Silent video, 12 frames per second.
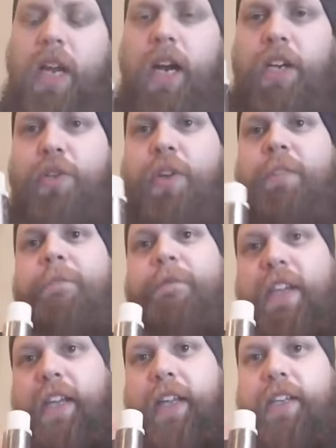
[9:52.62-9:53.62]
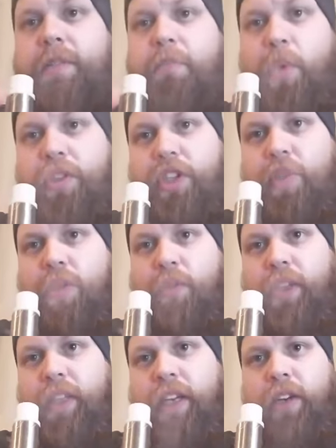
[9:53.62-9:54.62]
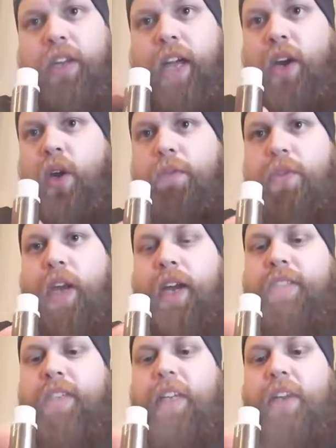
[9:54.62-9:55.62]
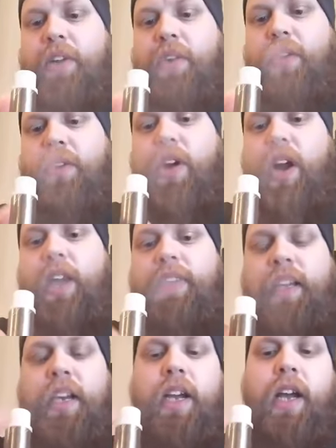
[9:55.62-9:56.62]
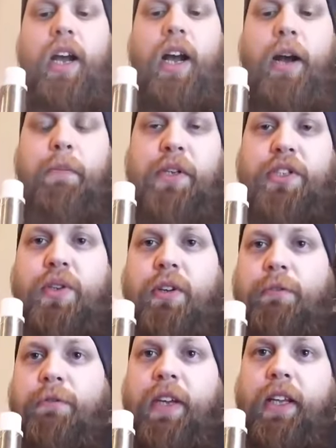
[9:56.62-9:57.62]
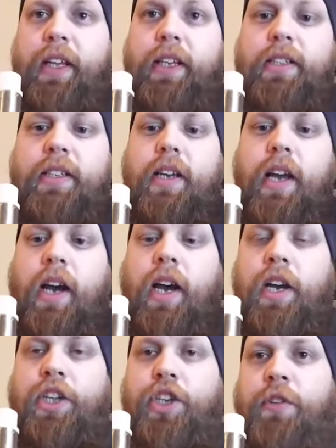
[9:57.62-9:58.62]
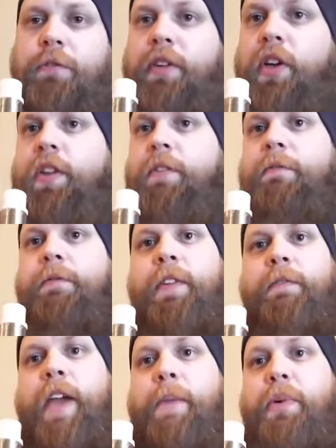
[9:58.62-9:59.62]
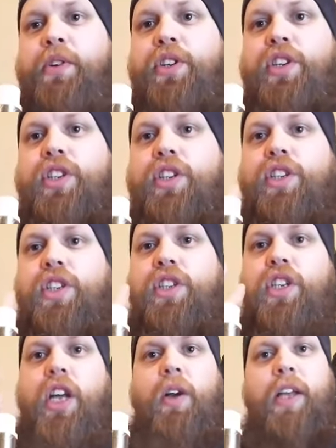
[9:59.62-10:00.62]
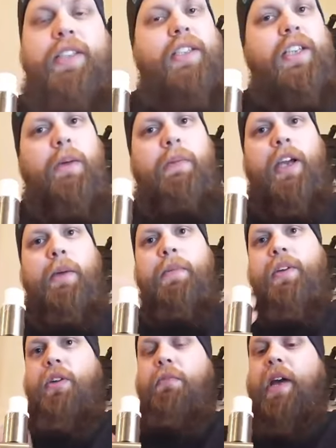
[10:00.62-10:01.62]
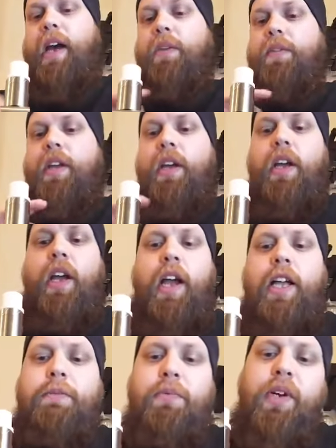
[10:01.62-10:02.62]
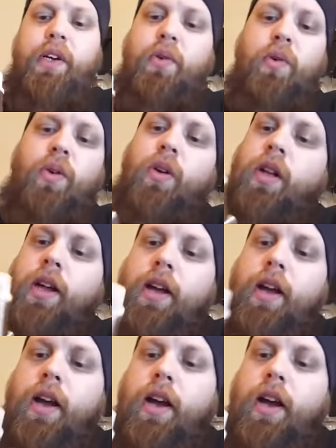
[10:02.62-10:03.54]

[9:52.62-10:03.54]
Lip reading: You can feel it more than you can really hear it. I don't know if you guys can hear it or not, but you can feel it. You can feel the vapor as it's coming up into your mouth. It's pretty cool.